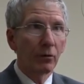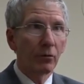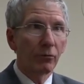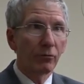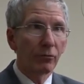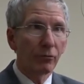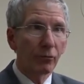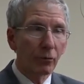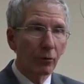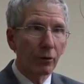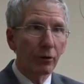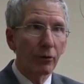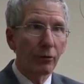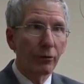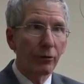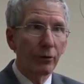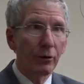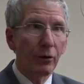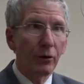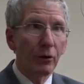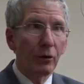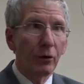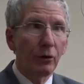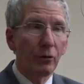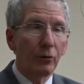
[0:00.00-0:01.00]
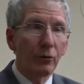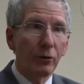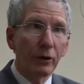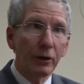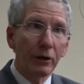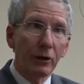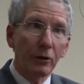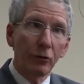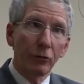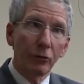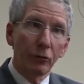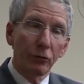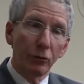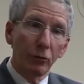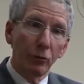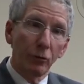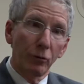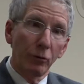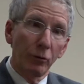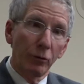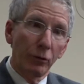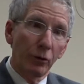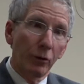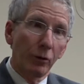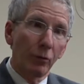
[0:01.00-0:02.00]
Fourth, you need
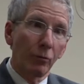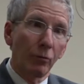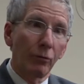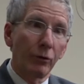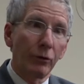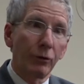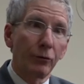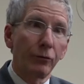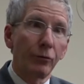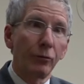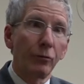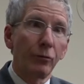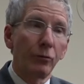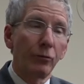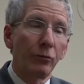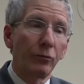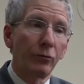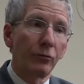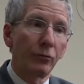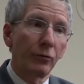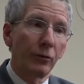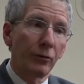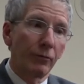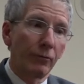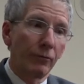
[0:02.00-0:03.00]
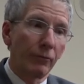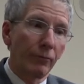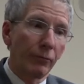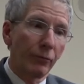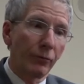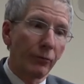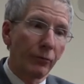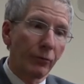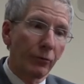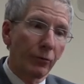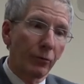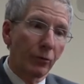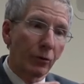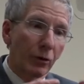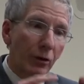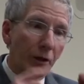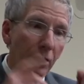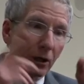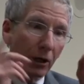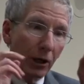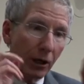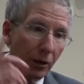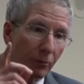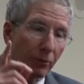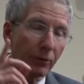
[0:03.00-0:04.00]
to reduce
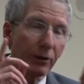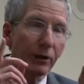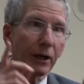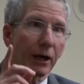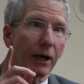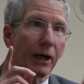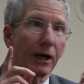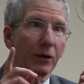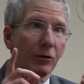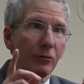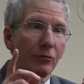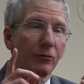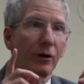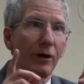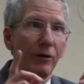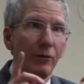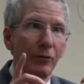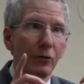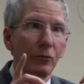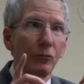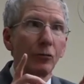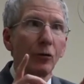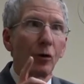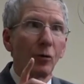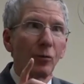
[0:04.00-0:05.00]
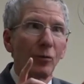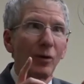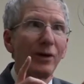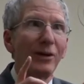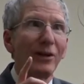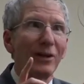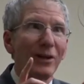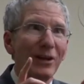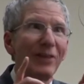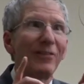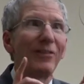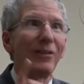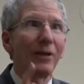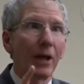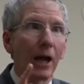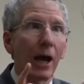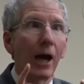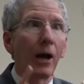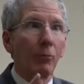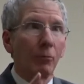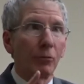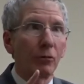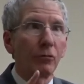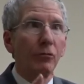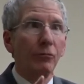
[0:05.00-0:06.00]
carbon dioxide that's already in the
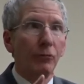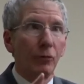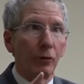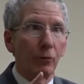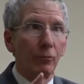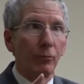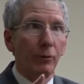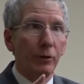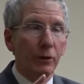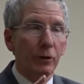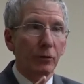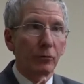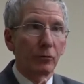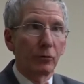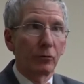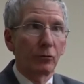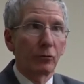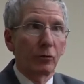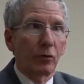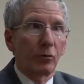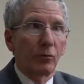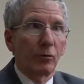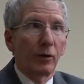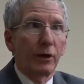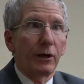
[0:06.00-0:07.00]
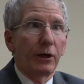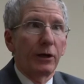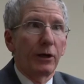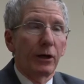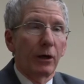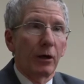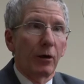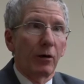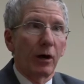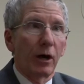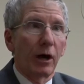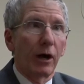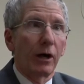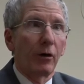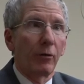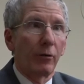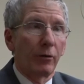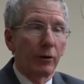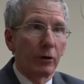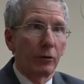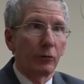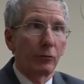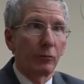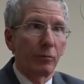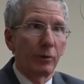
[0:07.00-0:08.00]
atmosphere because it's already now higher
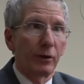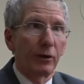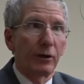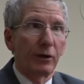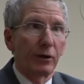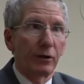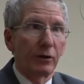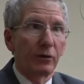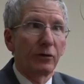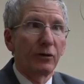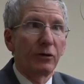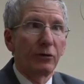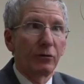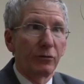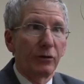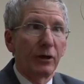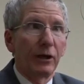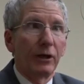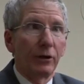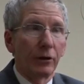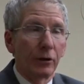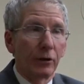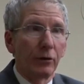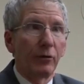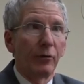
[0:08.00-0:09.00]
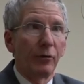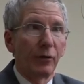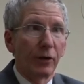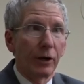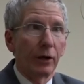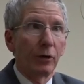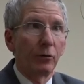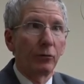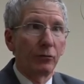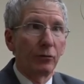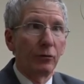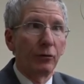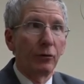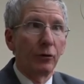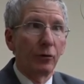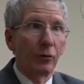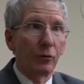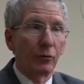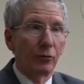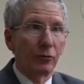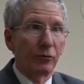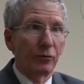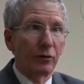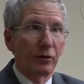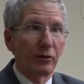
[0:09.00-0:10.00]
than it's been in at least 800,000
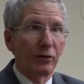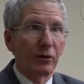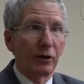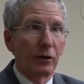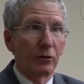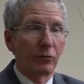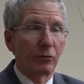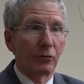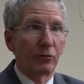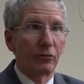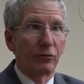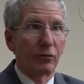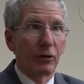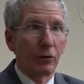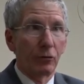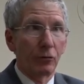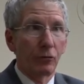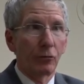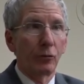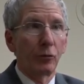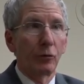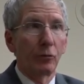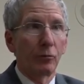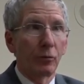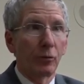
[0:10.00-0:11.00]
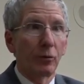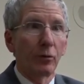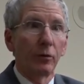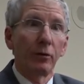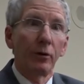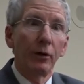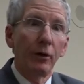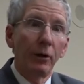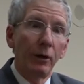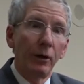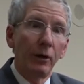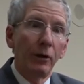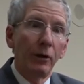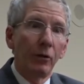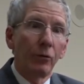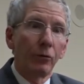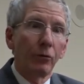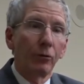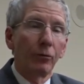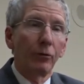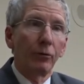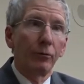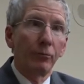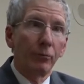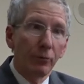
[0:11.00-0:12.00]
years, and it takes a century or more
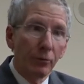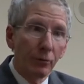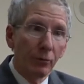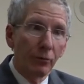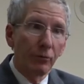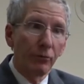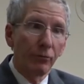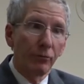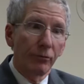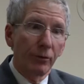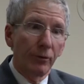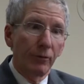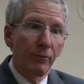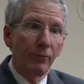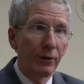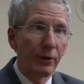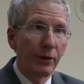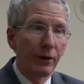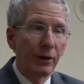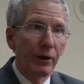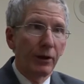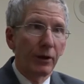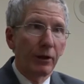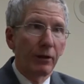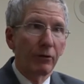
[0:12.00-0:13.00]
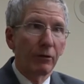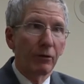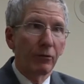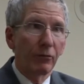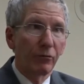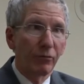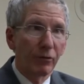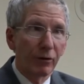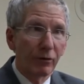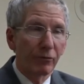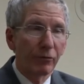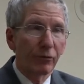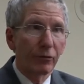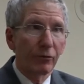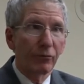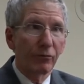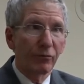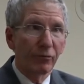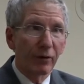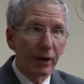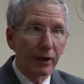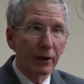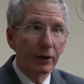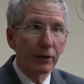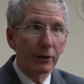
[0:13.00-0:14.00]
to remove. And then fifth and
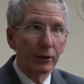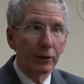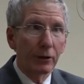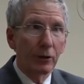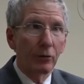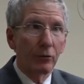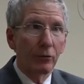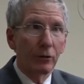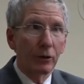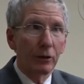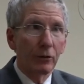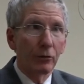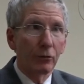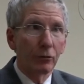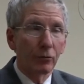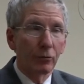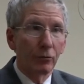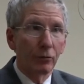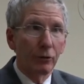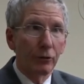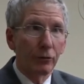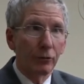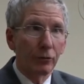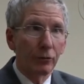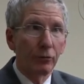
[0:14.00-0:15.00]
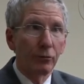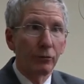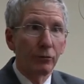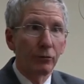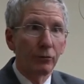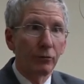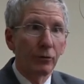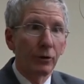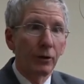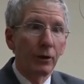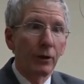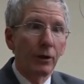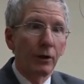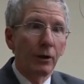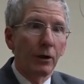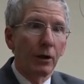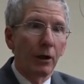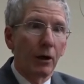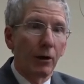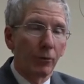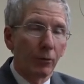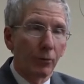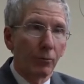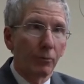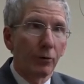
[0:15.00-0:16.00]
finally, you need to reduce
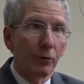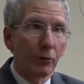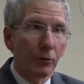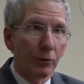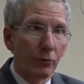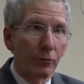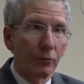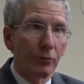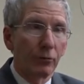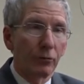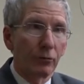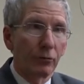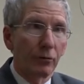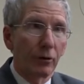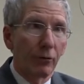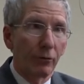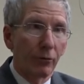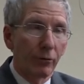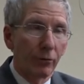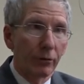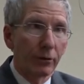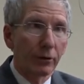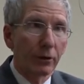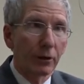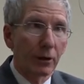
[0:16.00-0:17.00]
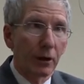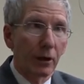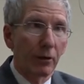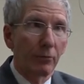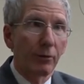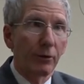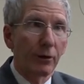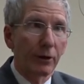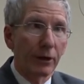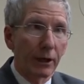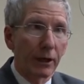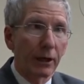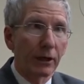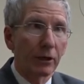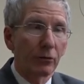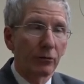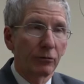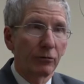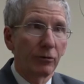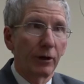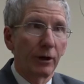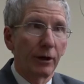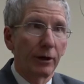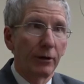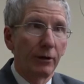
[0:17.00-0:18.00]
other pollutants other than carbon
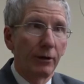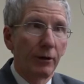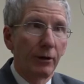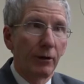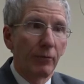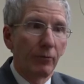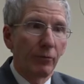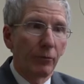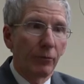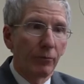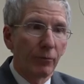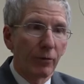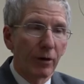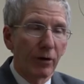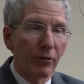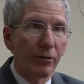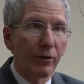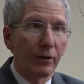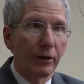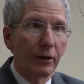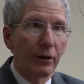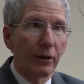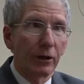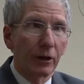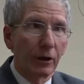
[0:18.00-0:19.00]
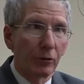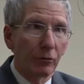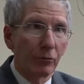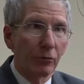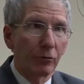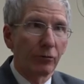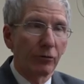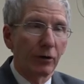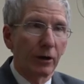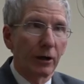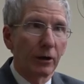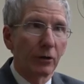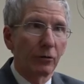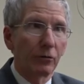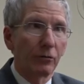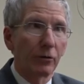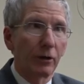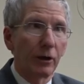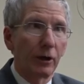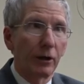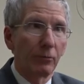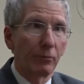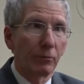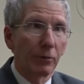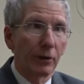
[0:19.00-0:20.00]
dioxide: methane, nitrous
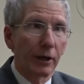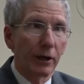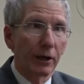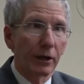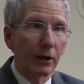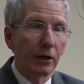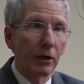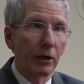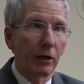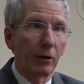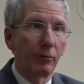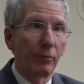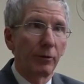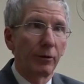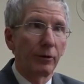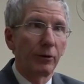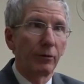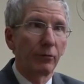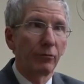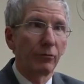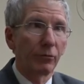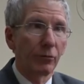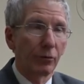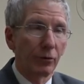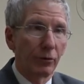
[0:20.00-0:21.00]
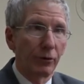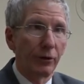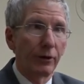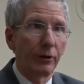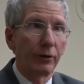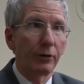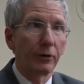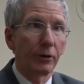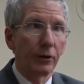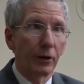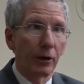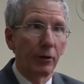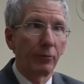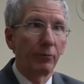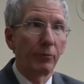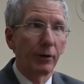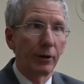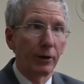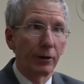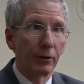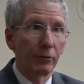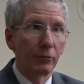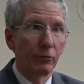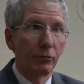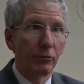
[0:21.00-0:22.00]
oxide, black carbon, and fluorinated
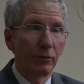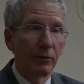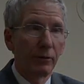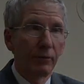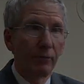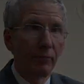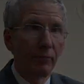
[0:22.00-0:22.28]
compounds.